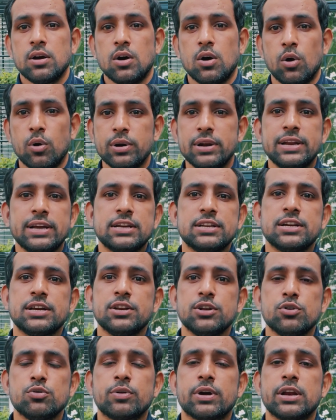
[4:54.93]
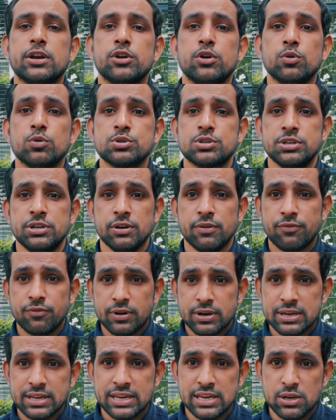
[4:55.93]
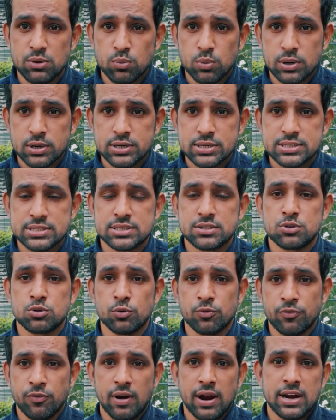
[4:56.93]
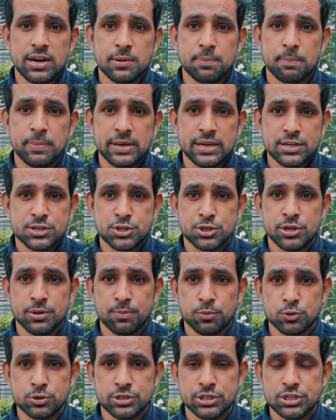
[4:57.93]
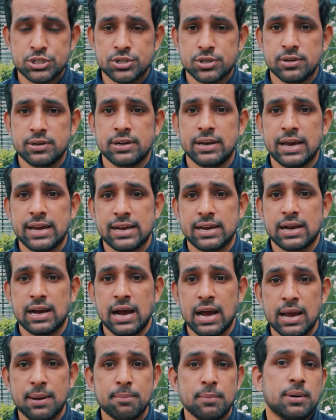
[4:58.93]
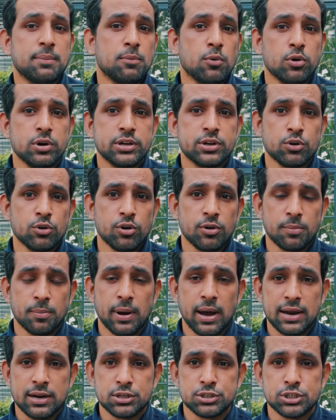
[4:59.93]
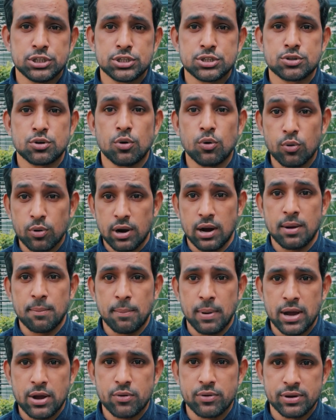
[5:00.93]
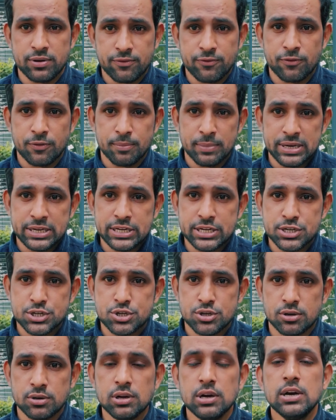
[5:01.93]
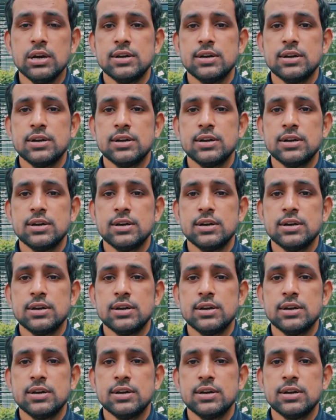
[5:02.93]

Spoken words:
On LinkedIn, you can use different keywords to find PhD position, like I'm a molecular biologist or a bioinformatician.